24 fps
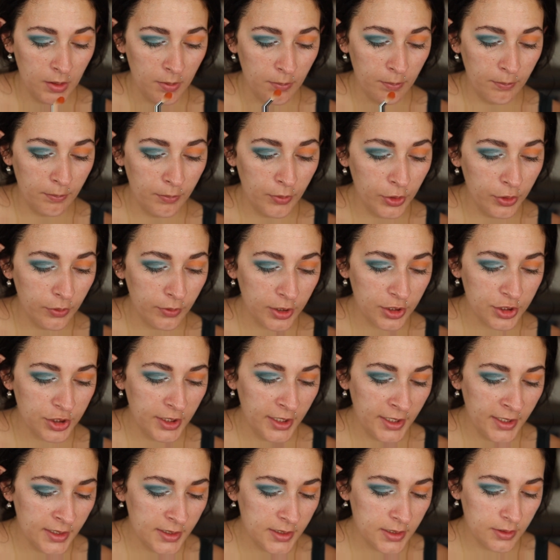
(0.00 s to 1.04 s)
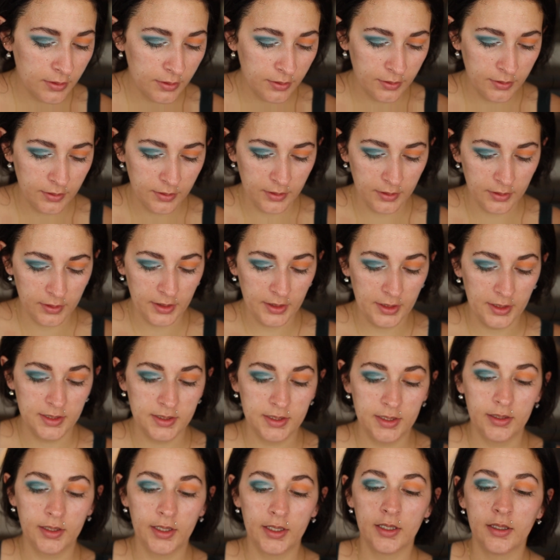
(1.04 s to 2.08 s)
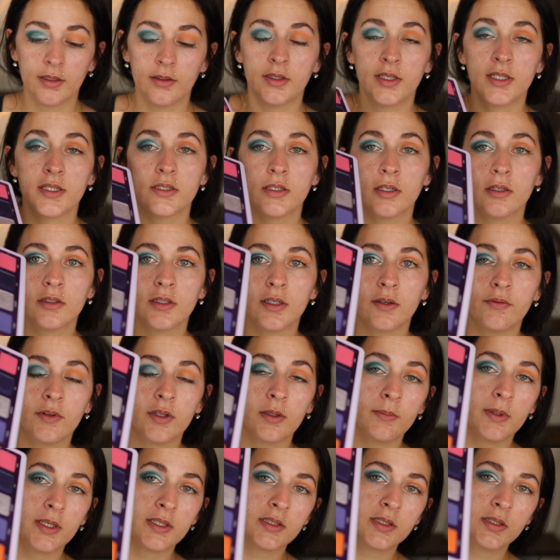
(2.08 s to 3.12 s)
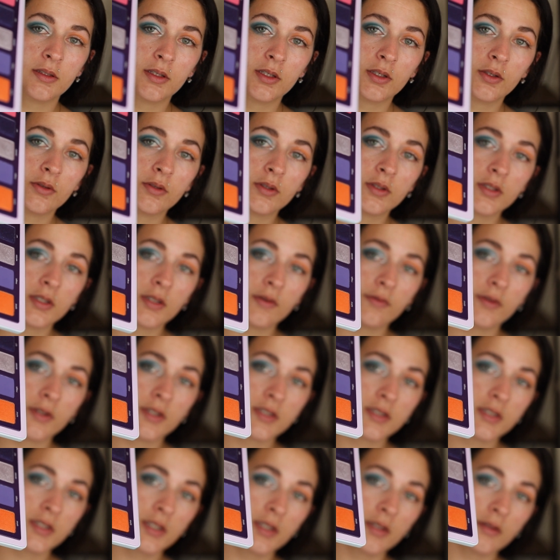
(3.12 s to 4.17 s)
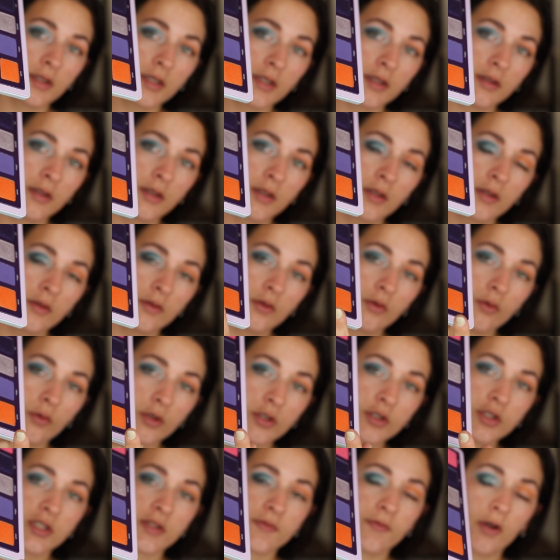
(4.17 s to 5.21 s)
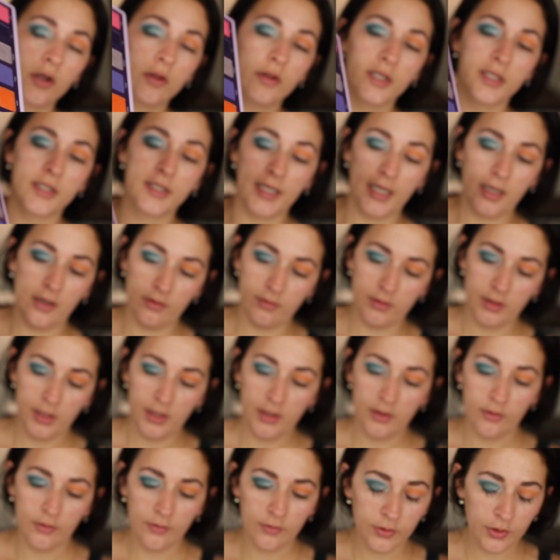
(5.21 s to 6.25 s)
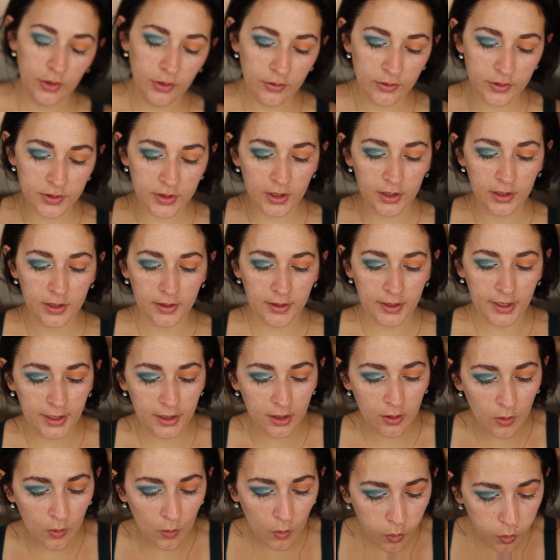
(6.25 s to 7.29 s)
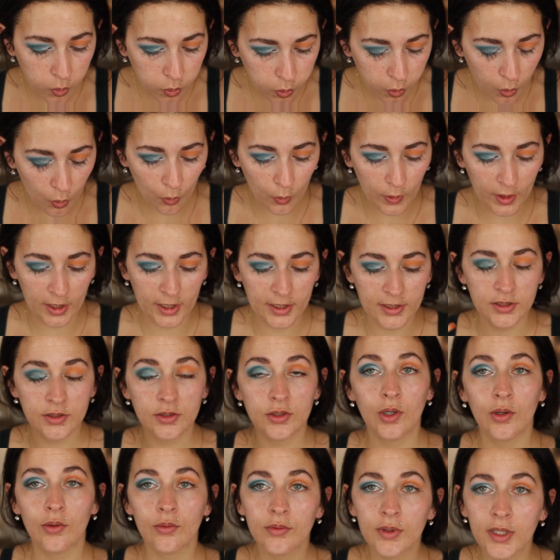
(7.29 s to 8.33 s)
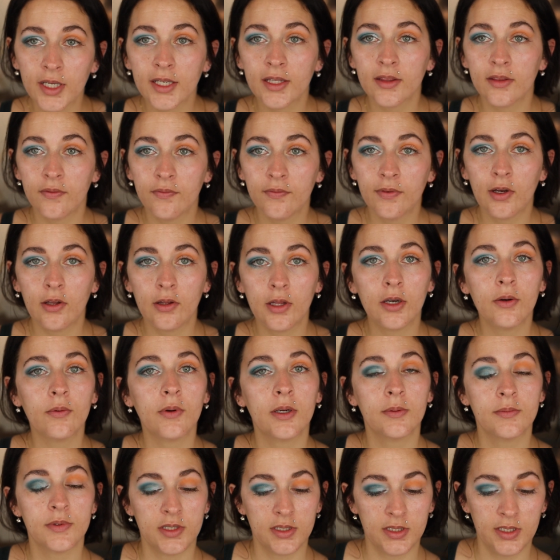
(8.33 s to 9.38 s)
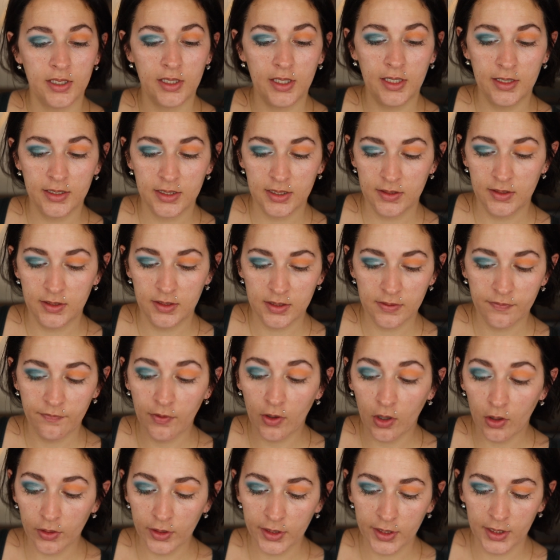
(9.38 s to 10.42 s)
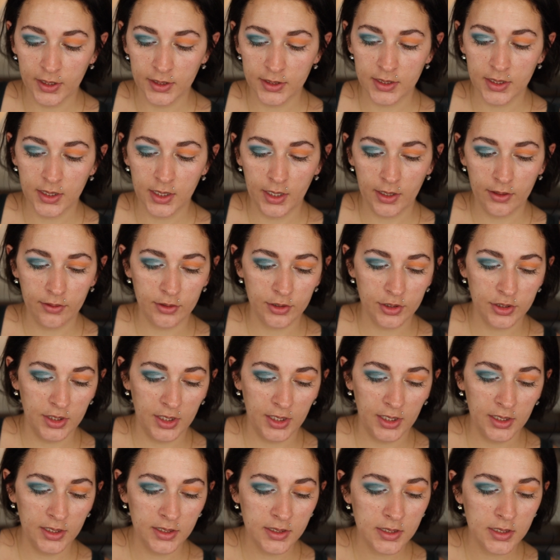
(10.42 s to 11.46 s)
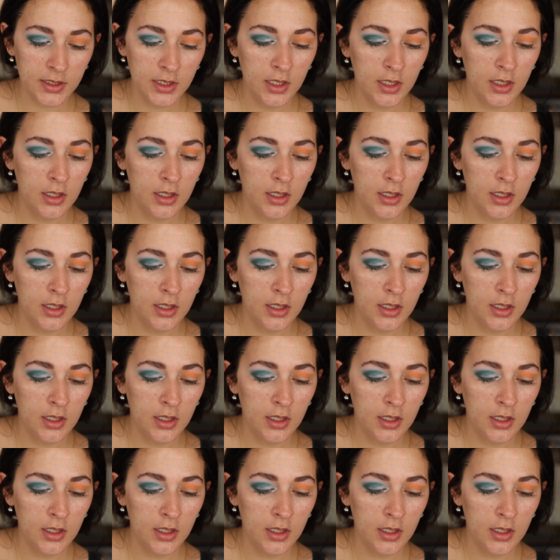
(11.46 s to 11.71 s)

bluer shades, like I said, like these are definitely messy. Like you can definitely see like the orange is falling down. Those are kind of where I don't like the fallout, where I'm just like, it's falling into the other shades.